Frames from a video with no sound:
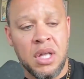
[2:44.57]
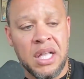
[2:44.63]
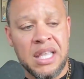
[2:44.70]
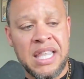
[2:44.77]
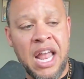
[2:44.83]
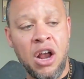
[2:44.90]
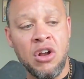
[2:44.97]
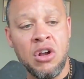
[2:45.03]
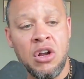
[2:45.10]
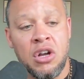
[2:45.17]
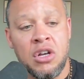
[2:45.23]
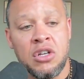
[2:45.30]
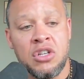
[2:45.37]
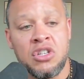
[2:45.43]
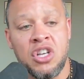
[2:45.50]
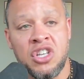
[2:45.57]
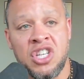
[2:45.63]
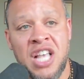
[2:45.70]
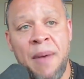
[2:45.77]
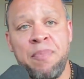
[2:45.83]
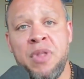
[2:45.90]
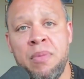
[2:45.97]
They're
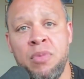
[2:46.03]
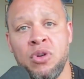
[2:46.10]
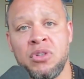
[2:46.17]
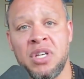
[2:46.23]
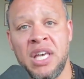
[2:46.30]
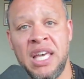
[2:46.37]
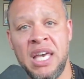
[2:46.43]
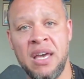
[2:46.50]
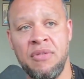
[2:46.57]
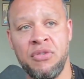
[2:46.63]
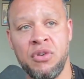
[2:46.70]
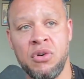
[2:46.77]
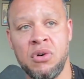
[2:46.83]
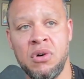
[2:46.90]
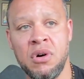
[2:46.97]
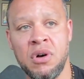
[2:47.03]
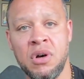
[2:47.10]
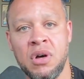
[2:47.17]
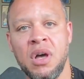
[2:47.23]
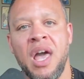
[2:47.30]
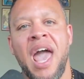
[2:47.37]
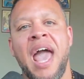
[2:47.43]
susceptible to evil,
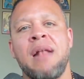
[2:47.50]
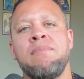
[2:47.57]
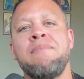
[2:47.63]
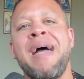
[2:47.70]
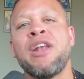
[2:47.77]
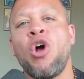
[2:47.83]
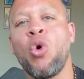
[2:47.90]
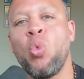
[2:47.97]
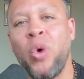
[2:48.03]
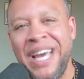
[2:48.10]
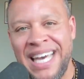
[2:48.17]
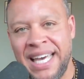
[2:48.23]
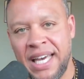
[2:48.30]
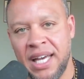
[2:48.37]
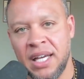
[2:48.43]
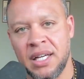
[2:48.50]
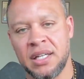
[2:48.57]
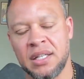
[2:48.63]
and men are weak.